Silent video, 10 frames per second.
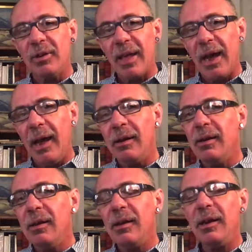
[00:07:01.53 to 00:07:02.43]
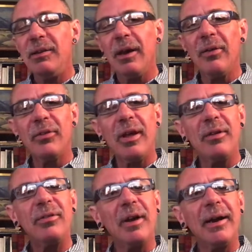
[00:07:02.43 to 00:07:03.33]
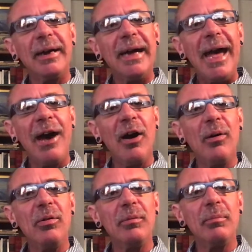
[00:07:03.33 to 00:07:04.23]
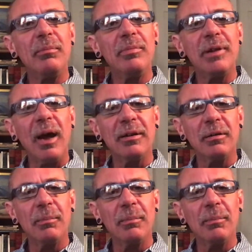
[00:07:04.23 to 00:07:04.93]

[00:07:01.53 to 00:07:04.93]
that, he tells us how Dr.